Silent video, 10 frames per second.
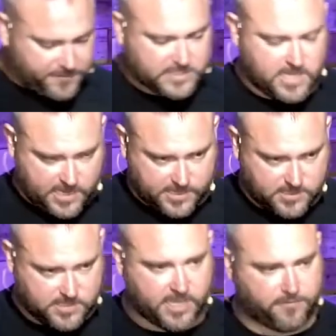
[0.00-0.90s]
if it dies,
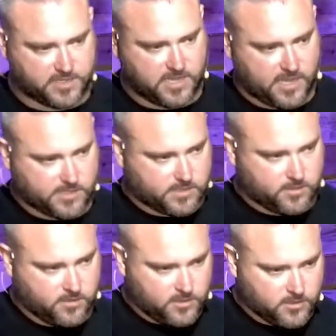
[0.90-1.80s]
say if it dies.
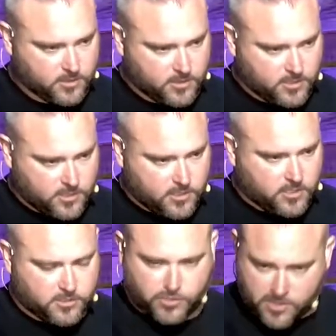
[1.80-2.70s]

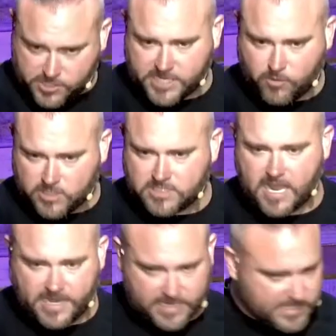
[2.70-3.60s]
Do you understand what
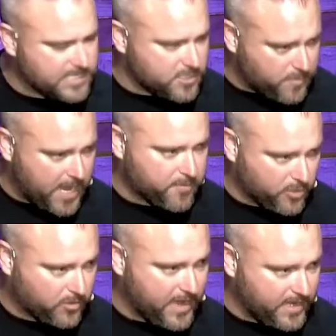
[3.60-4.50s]
dying is in the
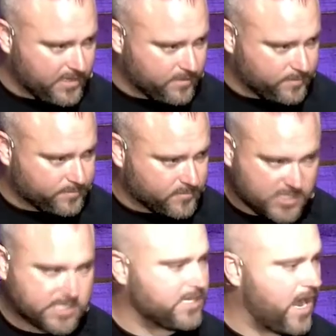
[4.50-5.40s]
Bible, right?
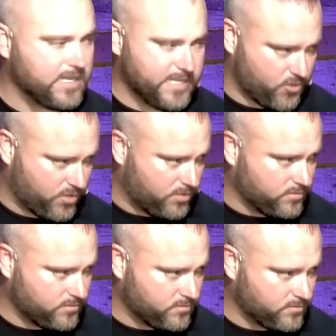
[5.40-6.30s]
It's not
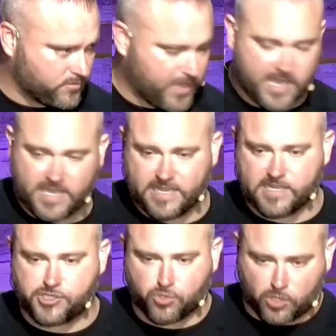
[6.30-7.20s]
literal. Okay,
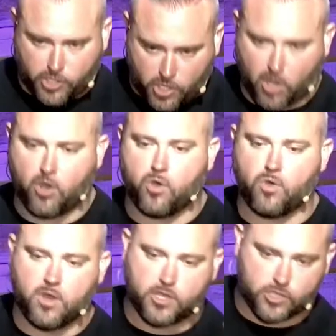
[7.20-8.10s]
it is your
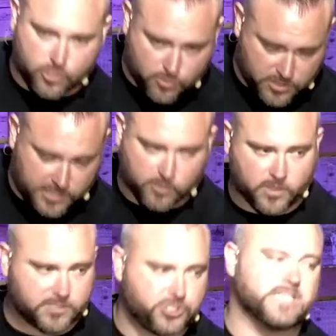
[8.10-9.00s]
co-union
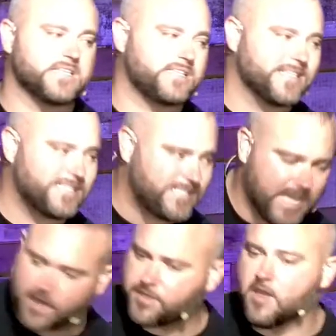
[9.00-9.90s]
with Jesus'
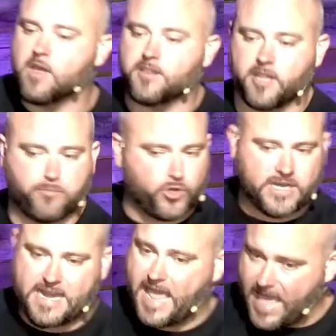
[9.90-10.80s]
death that
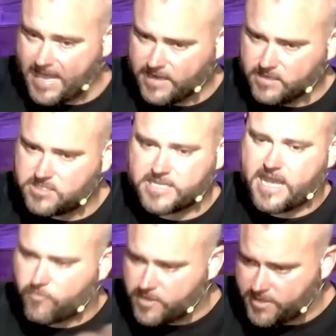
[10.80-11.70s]
put an end
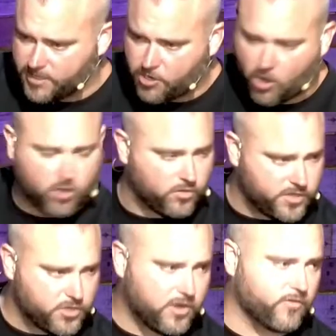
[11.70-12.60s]
to everything carnal
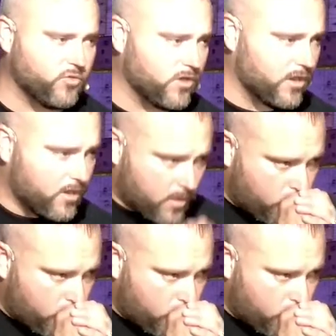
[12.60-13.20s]
that you ever were.